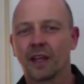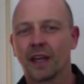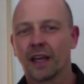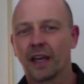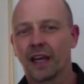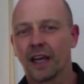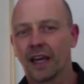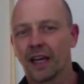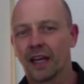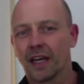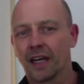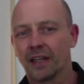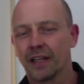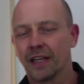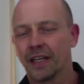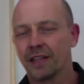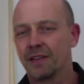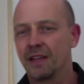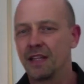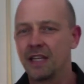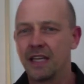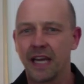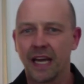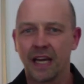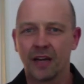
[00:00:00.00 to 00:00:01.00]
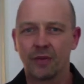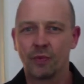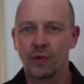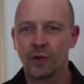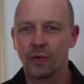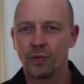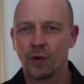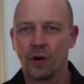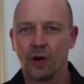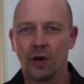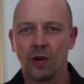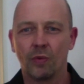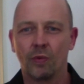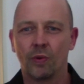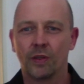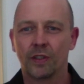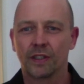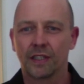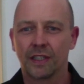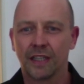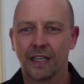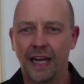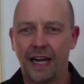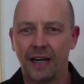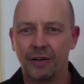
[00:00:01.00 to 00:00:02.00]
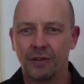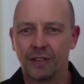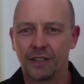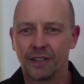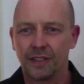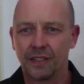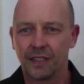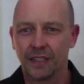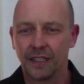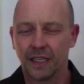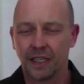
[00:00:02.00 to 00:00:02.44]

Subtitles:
And at the end, we all want clarity.